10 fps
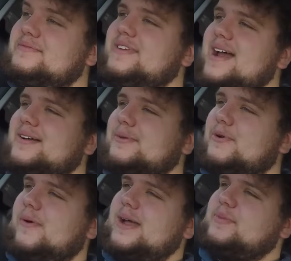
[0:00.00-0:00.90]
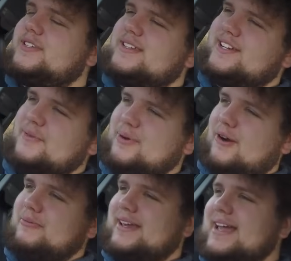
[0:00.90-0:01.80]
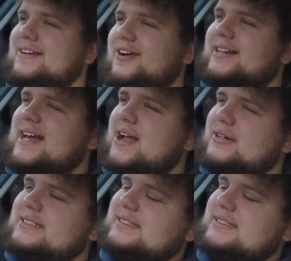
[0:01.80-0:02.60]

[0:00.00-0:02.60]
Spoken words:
variable wipers that you can probably hear right now,